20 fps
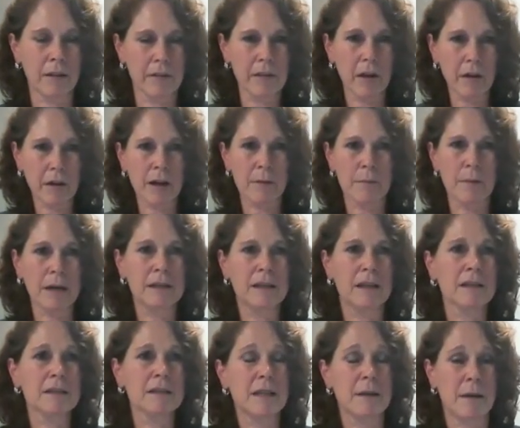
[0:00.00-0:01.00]
And they'll come in and
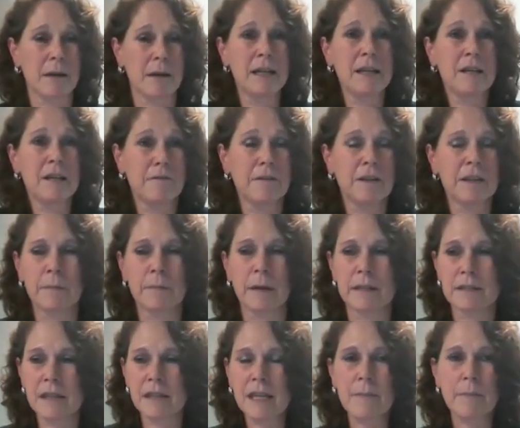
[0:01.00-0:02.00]
they'll say, I need to fix my
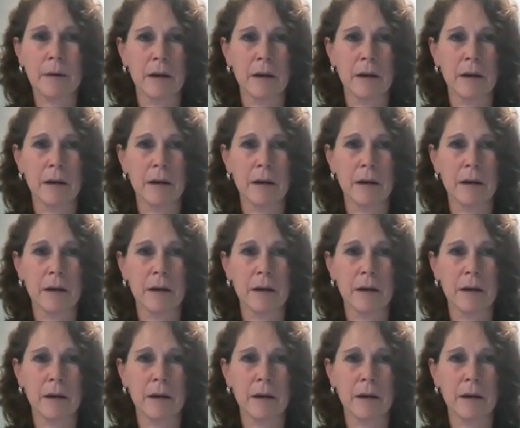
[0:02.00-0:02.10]
sleep.